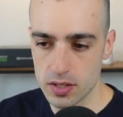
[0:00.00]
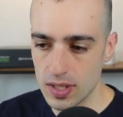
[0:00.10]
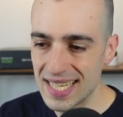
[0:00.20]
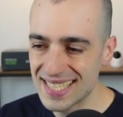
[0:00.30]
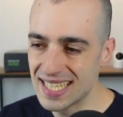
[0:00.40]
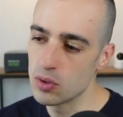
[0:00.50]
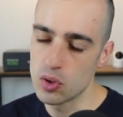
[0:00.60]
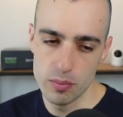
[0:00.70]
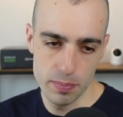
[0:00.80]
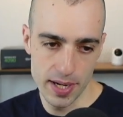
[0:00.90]
So let's now
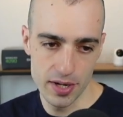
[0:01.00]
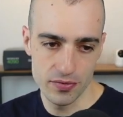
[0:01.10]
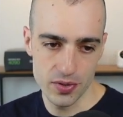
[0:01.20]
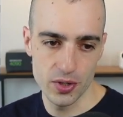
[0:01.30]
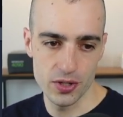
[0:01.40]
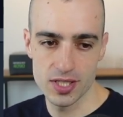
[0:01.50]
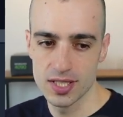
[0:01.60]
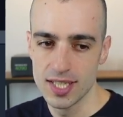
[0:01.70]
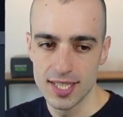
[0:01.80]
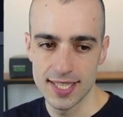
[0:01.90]
compare, of course,
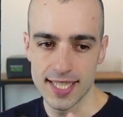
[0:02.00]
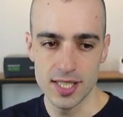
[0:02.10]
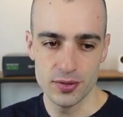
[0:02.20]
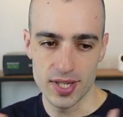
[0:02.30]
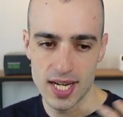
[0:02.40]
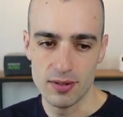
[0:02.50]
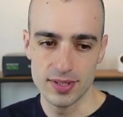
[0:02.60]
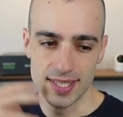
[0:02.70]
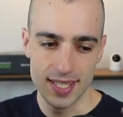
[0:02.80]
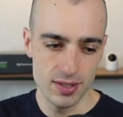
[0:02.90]
take into
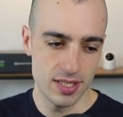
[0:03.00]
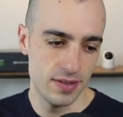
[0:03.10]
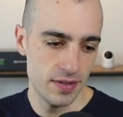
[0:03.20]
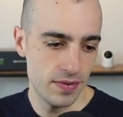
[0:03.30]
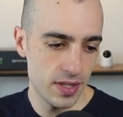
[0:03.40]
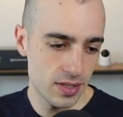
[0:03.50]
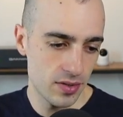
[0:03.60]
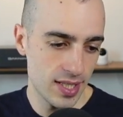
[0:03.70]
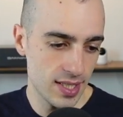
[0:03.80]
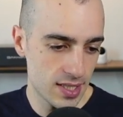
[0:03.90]
account that now it's the first
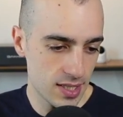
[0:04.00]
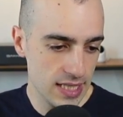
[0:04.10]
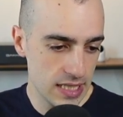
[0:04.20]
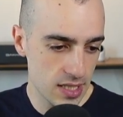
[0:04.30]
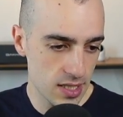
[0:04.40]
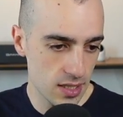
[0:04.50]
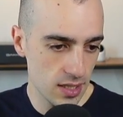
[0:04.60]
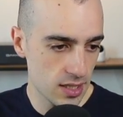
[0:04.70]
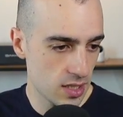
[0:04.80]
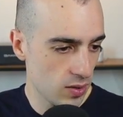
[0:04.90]
run,
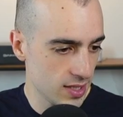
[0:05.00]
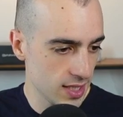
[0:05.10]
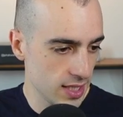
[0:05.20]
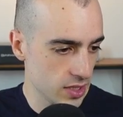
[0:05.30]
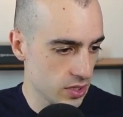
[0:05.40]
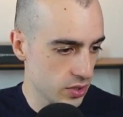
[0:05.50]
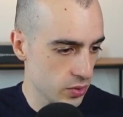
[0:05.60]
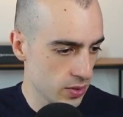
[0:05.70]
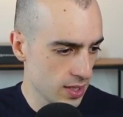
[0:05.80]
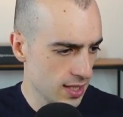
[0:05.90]
it's loading into